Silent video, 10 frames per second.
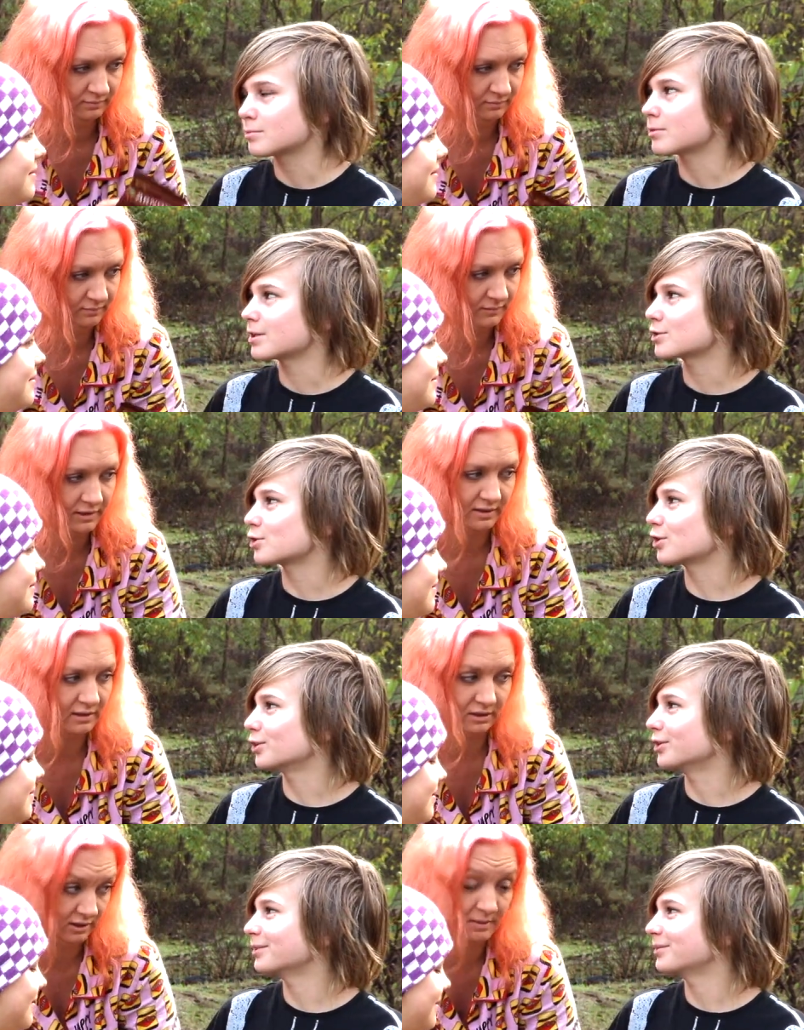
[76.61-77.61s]
Speaker 1: It's like does chocolate.
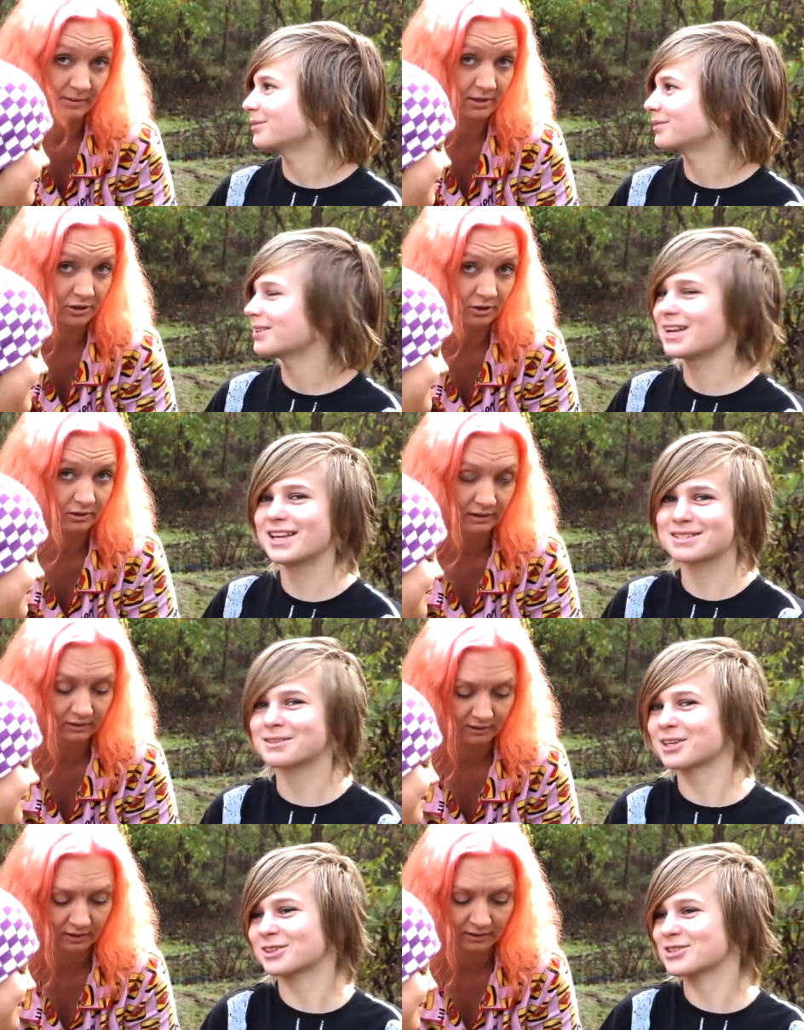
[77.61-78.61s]
It, it smells like chocolate? It smells
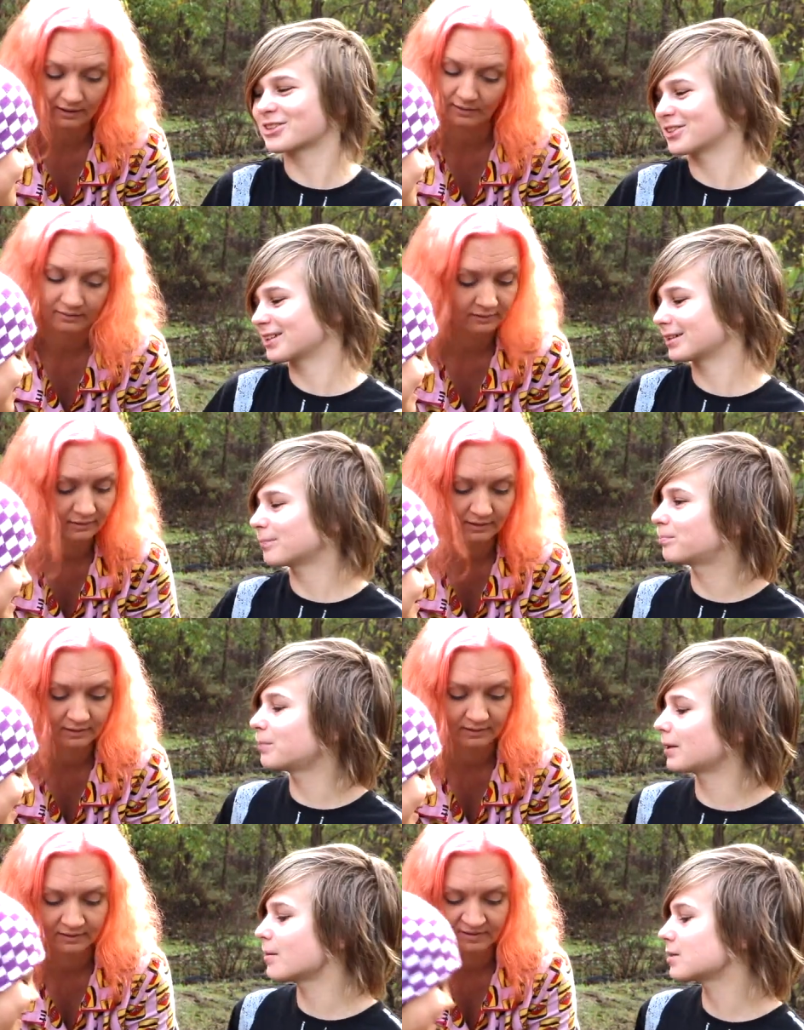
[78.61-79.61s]
like okay. chocolate. It's got
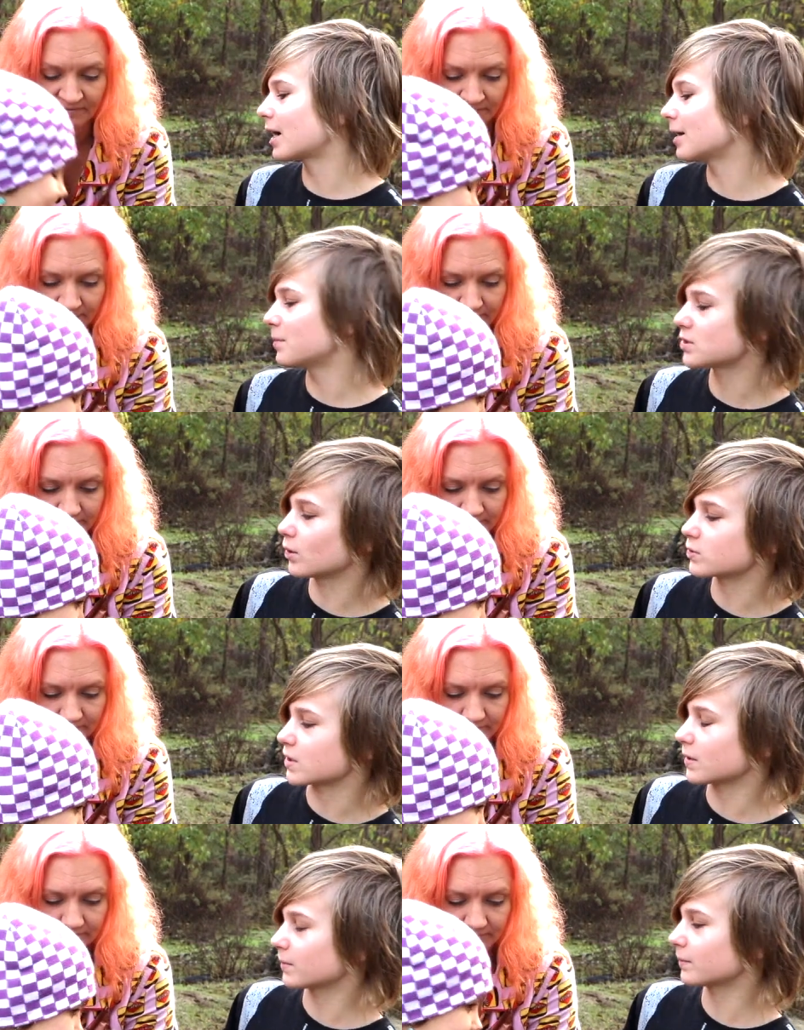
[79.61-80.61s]
a tiny bit salty.